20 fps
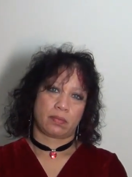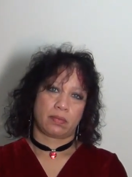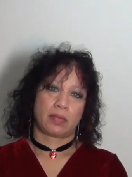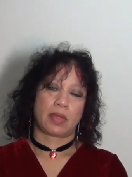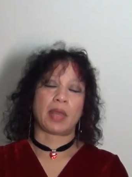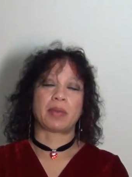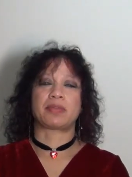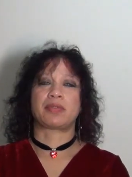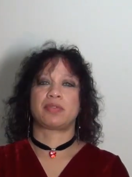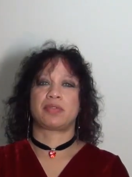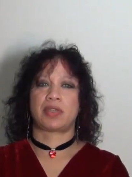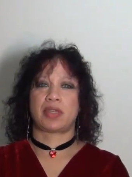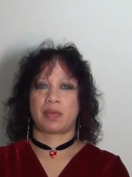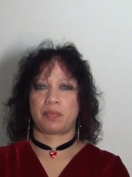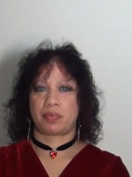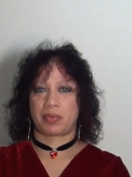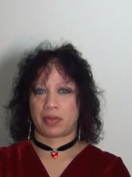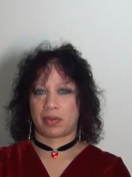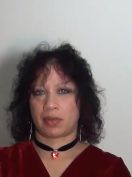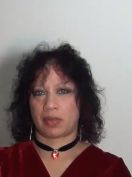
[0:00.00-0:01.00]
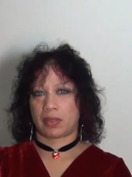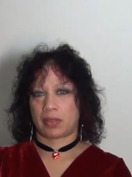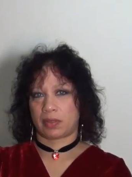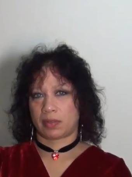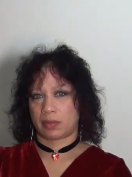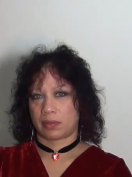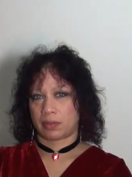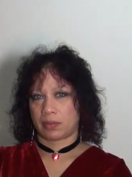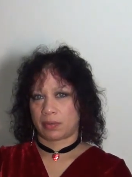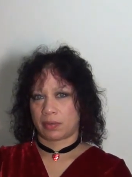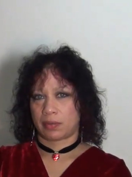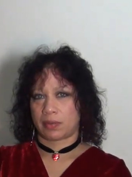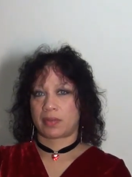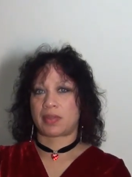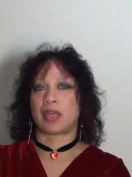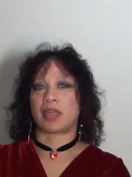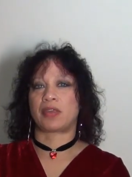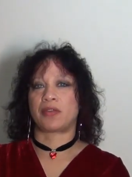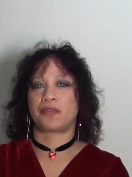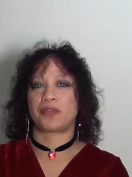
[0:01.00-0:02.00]
I'm Suzanne Perry.
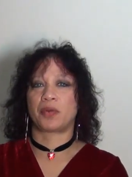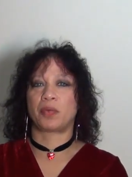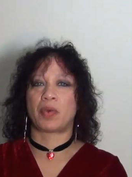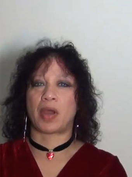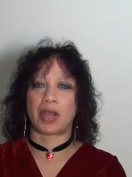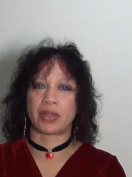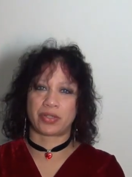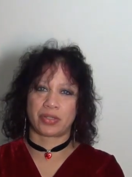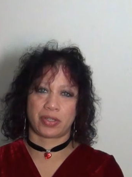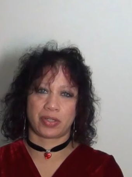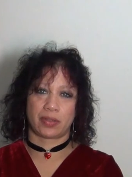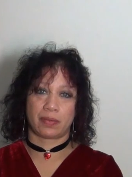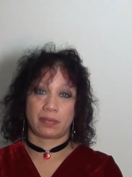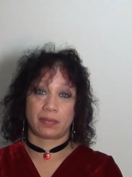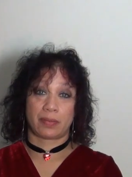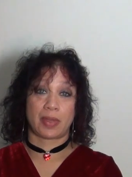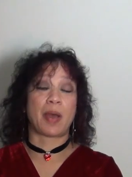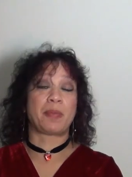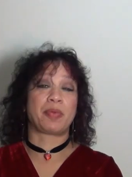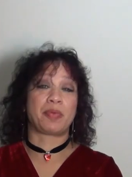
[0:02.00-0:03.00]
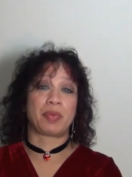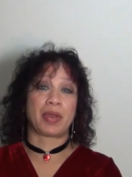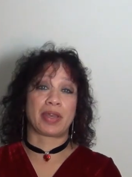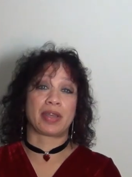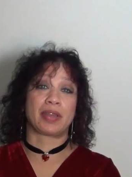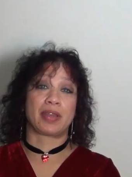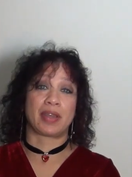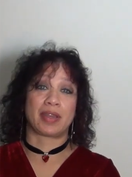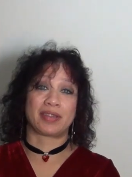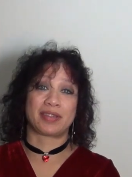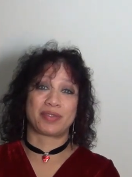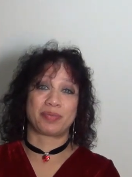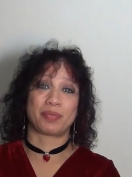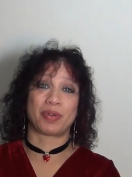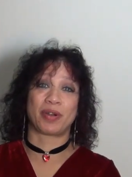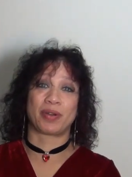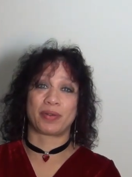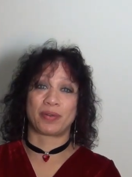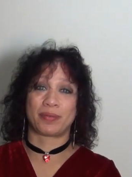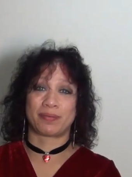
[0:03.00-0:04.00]
Thank you for watching. I'll be back again
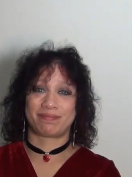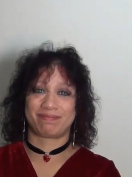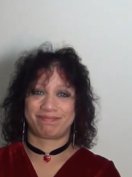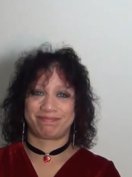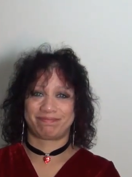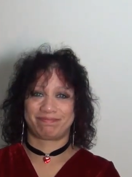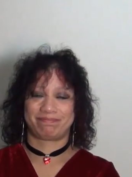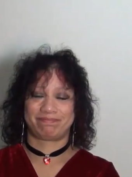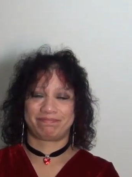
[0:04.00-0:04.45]
tomorrow.